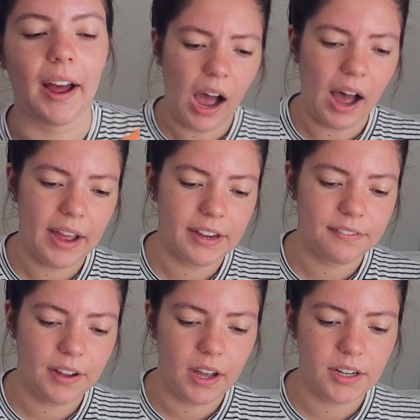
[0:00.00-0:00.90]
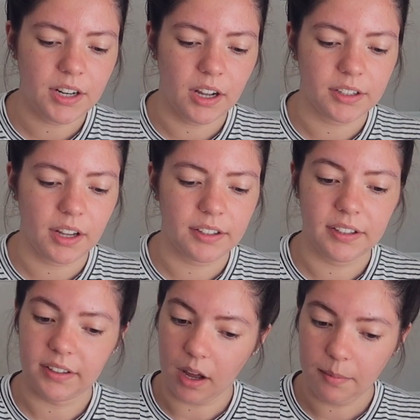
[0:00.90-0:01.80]
I've done
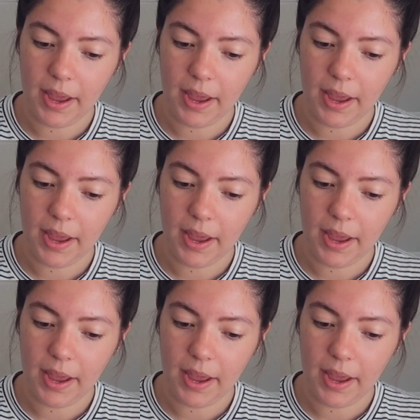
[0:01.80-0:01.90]
some